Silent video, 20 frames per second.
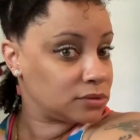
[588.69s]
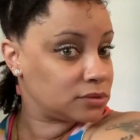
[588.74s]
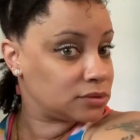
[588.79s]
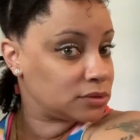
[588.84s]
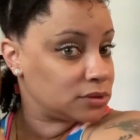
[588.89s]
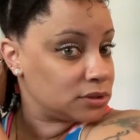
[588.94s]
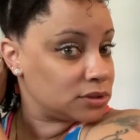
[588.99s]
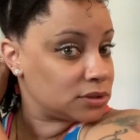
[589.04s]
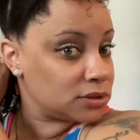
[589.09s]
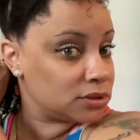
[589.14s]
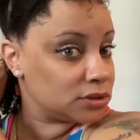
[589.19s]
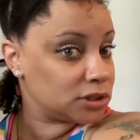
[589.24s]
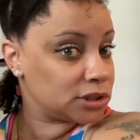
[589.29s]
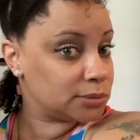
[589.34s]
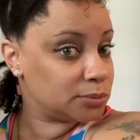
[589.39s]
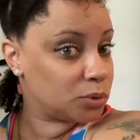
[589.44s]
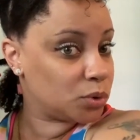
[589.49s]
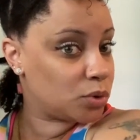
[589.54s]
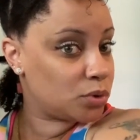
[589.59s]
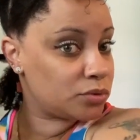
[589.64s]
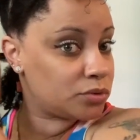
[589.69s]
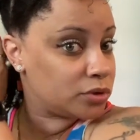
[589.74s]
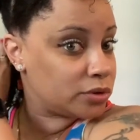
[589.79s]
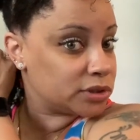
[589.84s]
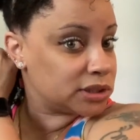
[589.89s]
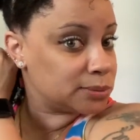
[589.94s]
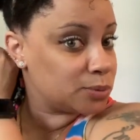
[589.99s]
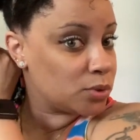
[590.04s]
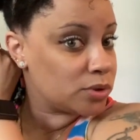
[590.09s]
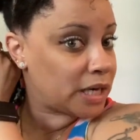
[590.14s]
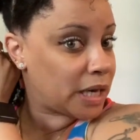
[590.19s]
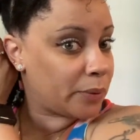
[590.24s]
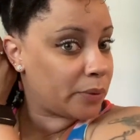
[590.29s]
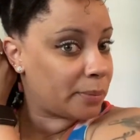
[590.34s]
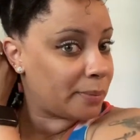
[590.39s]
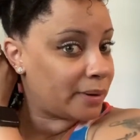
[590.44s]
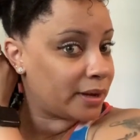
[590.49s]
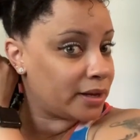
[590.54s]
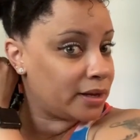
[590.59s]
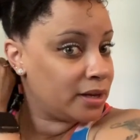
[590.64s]
Nice and smooth. You can smooth it out
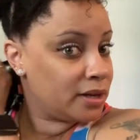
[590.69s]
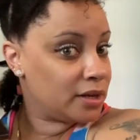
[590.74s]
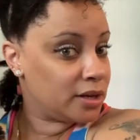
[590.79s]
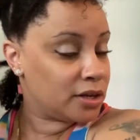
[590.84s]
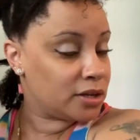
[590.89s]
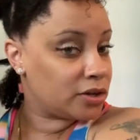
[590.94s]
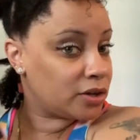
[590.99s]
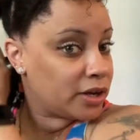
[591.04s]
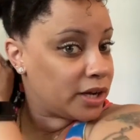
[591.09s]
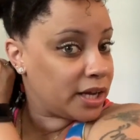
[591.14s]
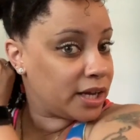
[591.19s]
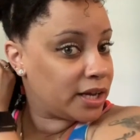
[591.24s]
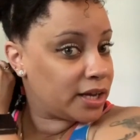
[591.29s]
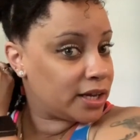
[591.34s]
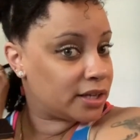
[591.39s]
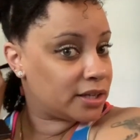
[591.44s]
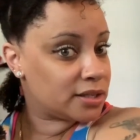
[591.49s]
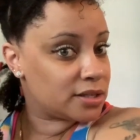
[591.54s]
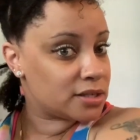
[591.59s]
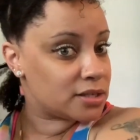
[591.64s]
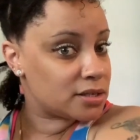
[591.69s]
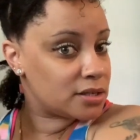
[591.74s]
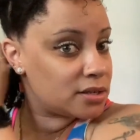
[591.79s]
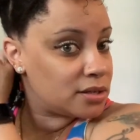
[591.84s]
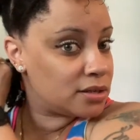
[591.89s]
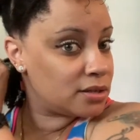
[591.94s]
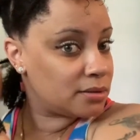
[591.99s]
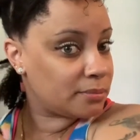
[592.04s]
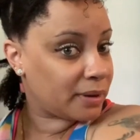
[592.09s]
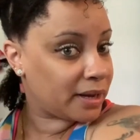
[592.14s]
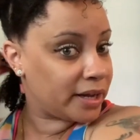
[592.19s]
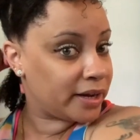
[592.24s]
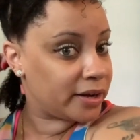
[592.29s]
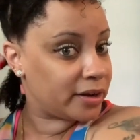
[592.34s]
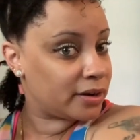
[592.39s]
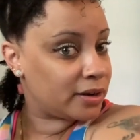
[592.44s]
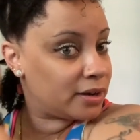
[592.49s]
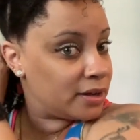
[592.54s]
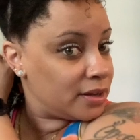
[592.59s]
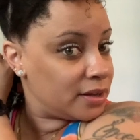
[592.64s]
with your hands. My
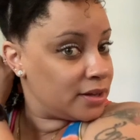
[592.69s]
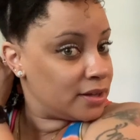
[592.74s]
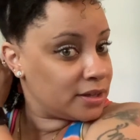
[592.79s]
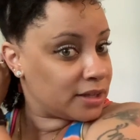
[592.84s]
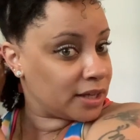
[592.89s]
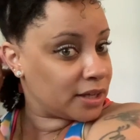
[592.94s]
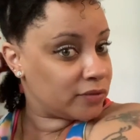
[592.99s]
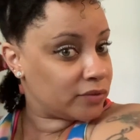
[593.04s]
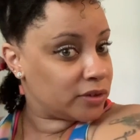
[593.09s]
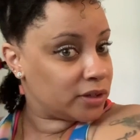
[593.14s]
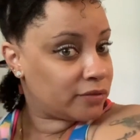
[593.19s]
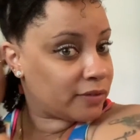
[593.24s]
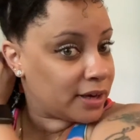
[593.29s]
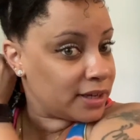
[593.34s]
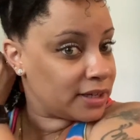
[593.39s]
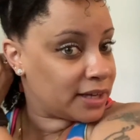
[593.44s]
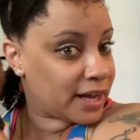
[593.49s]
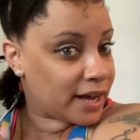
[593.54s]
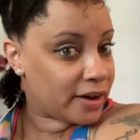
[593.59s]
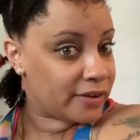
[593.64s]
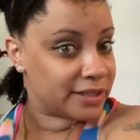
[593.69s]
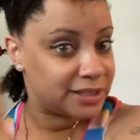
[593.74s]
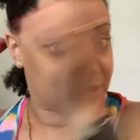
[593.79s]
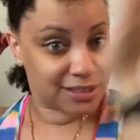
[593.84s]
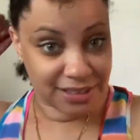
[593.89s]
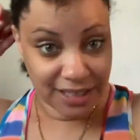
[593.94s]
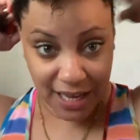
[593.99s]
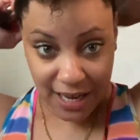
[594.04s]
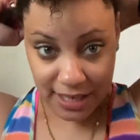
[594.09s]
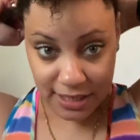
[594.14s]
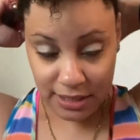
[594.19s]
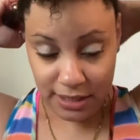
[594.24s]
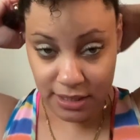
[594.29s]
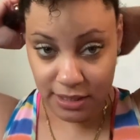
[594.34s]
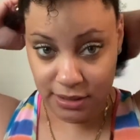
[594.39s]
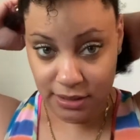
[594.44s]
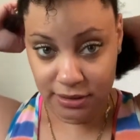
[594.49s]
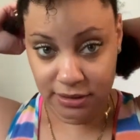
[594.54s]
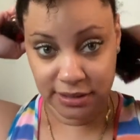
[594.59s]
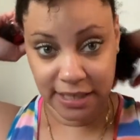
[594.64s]
hair, thankfully right now, is not
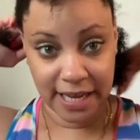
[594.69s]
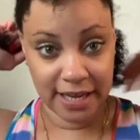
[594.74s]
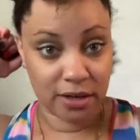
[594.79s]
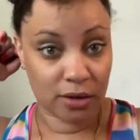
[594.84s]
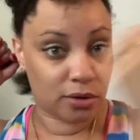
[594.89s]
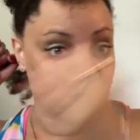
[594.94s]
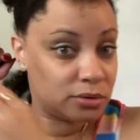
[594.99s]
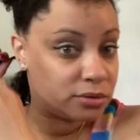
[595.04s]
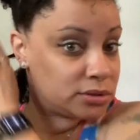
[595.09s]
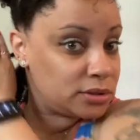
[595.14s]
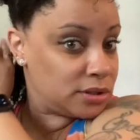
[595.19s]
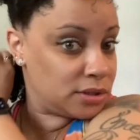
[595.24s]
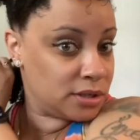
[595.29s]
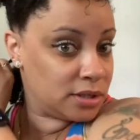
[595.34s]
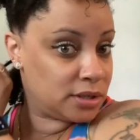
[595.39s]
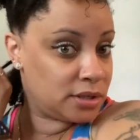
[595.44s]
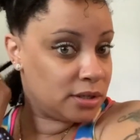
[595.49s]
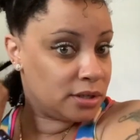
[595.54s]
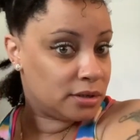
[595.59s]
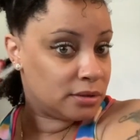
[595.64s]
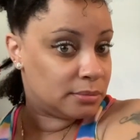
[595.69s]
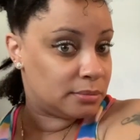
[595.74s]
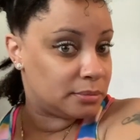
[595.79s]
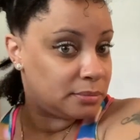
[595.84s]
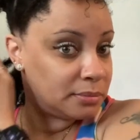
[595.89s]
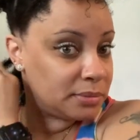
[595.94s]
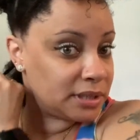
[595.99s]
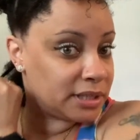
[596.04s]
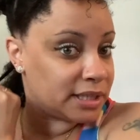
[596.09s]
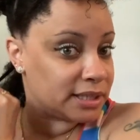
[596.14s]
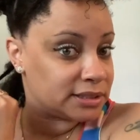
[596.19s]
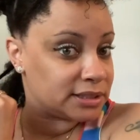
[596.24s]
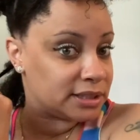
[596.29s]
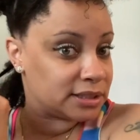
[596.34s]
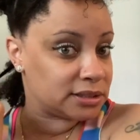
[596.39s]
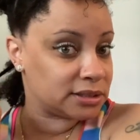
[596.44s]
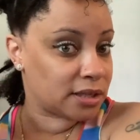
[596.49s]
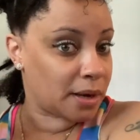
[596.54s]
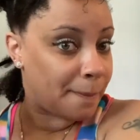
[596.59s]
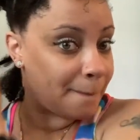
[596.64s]
tangled because
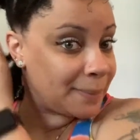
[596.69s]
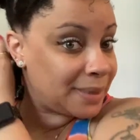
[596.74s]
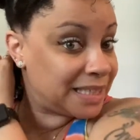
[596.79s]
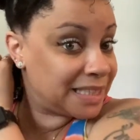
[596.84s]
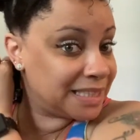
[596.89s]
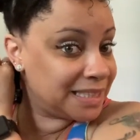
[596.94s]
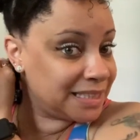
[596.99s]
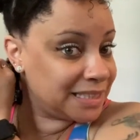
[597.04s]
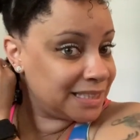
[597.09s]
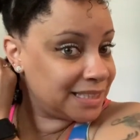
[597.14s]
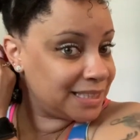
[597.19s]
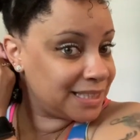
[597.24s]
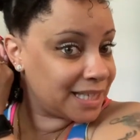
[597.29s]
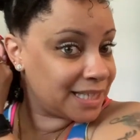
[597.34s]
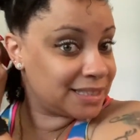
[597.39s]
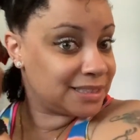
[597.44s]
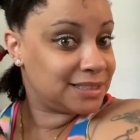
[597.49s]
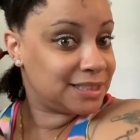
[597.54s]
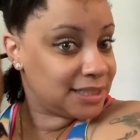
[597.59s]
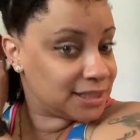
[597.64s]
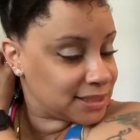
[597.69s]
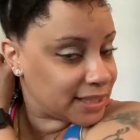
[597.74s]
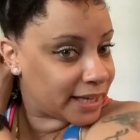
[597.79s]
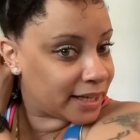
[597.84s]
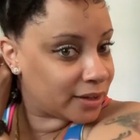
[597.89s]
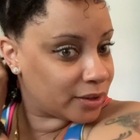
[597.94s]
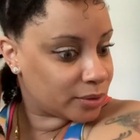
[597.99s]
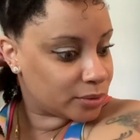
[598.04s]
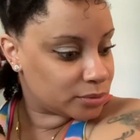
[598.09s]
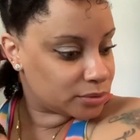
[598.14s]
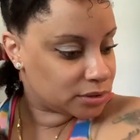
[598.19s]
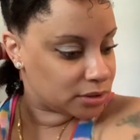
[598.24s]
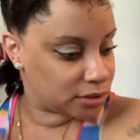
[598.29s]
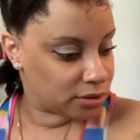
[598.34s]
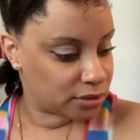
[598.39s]
it's completely detangled.